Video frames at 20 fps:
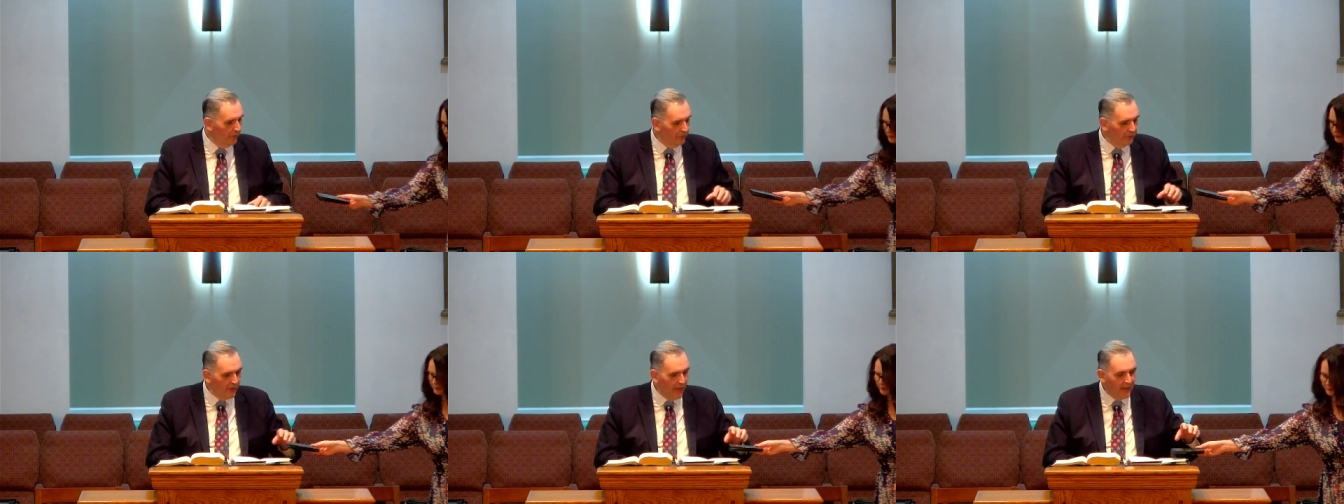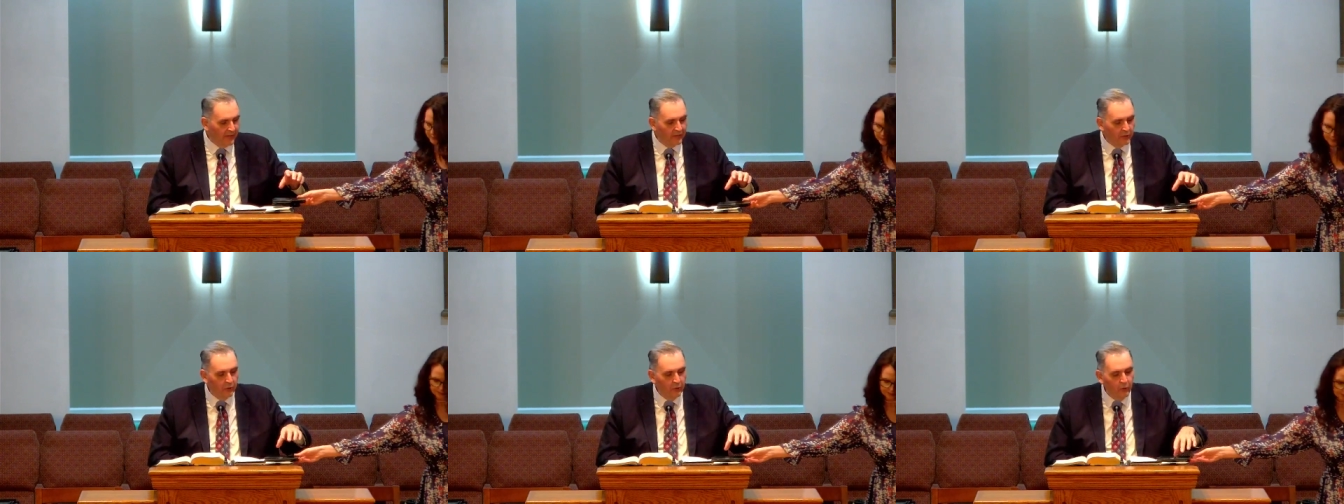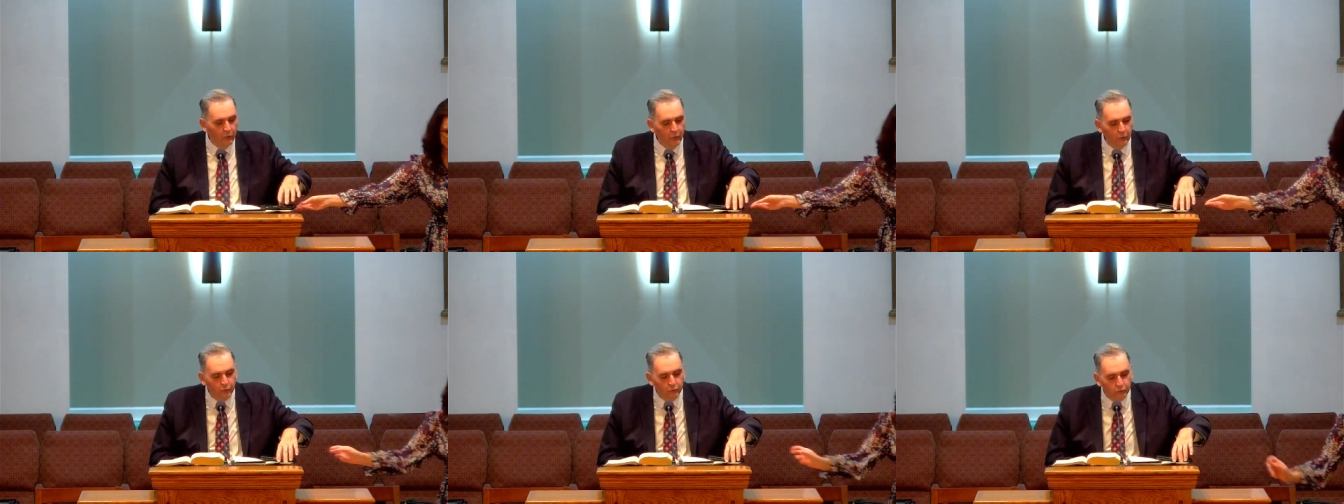thank you,
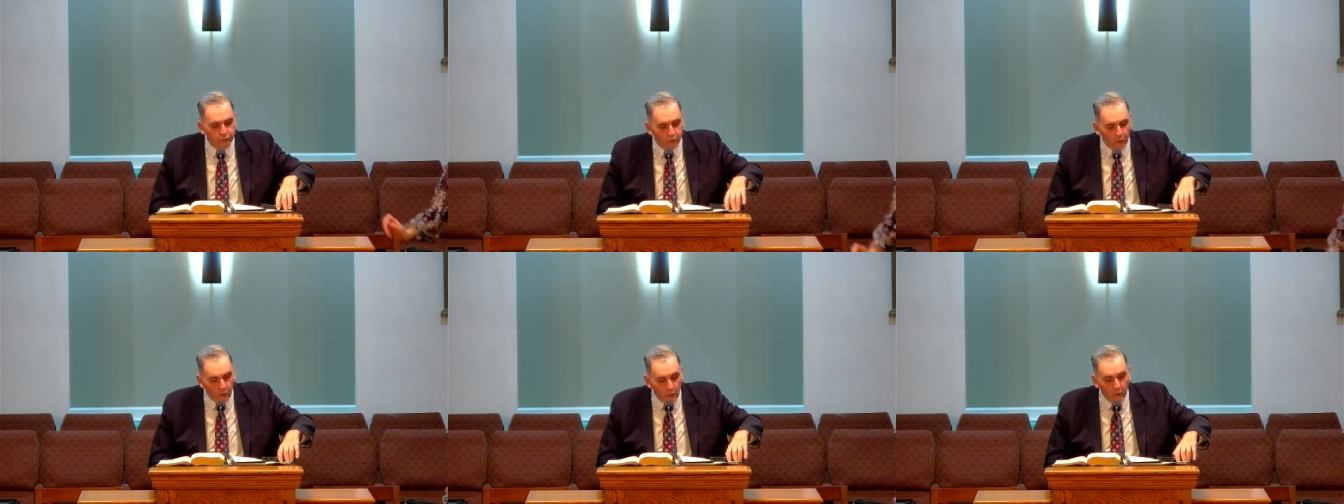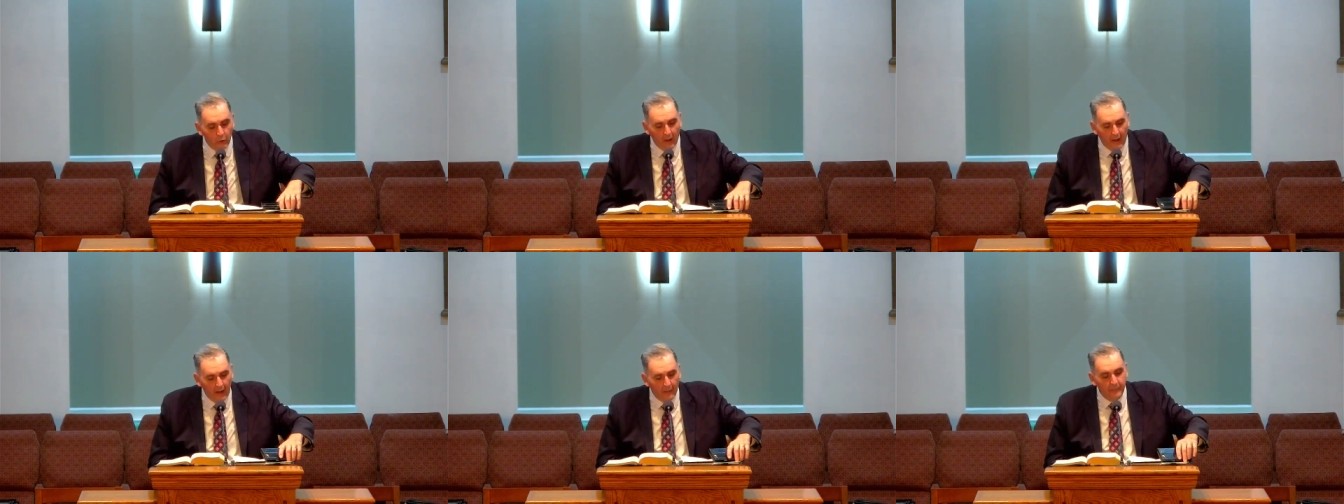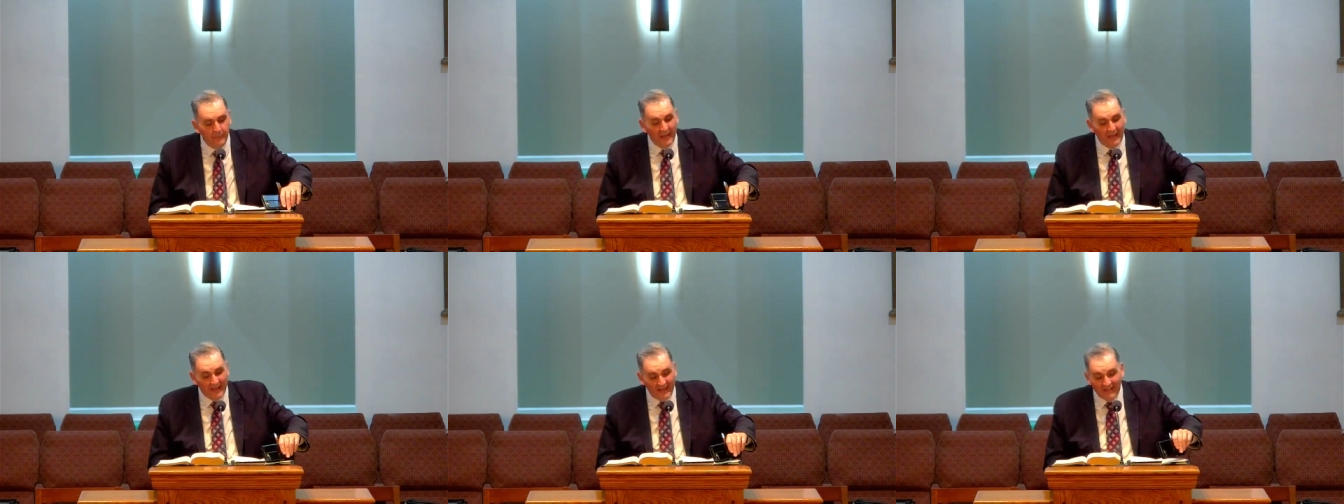who grew
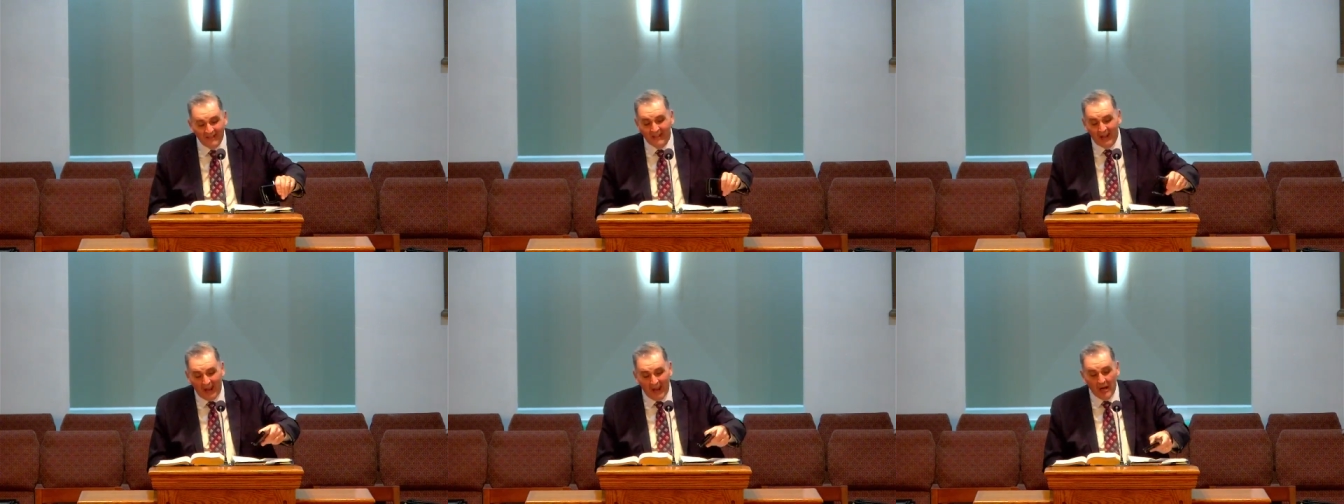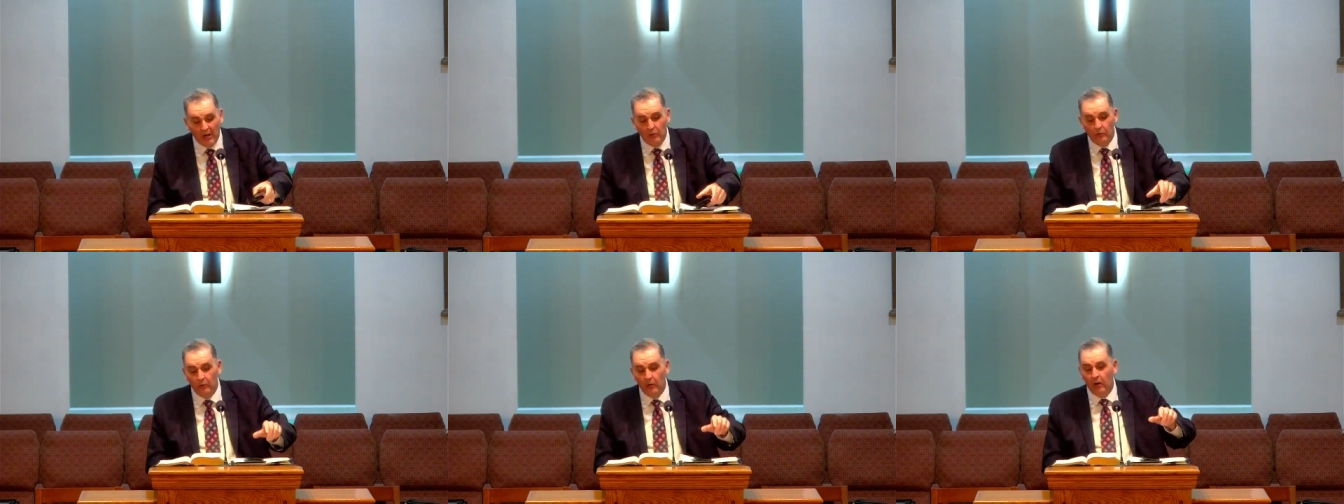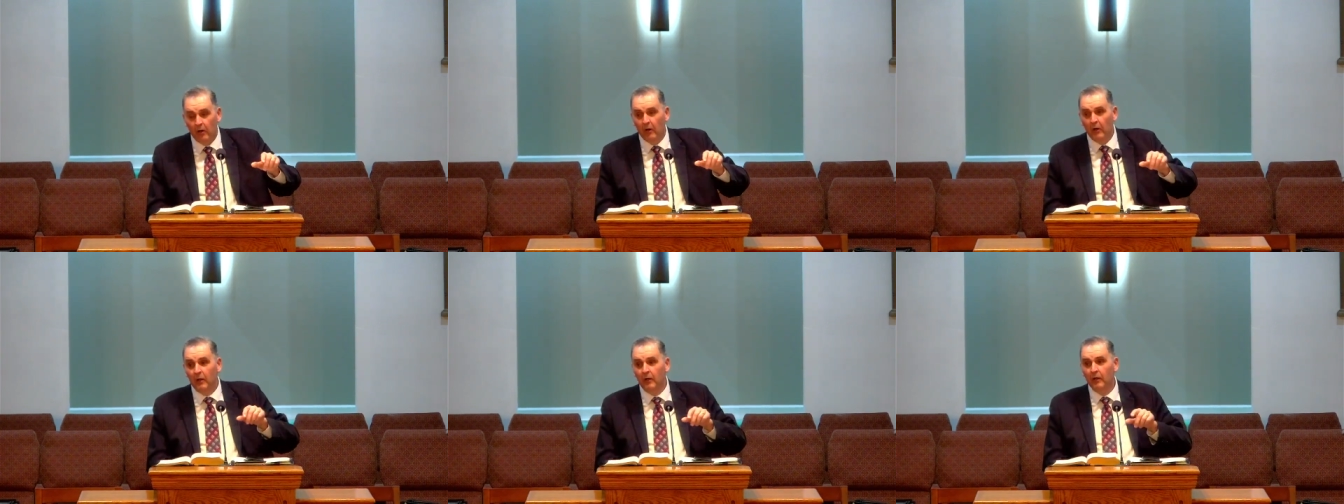up in
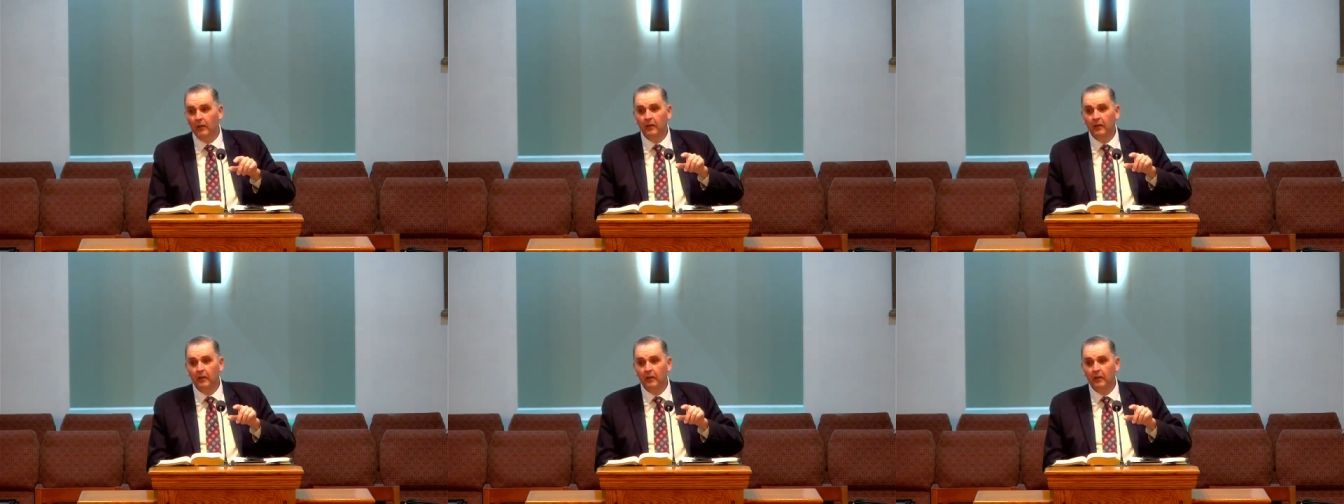error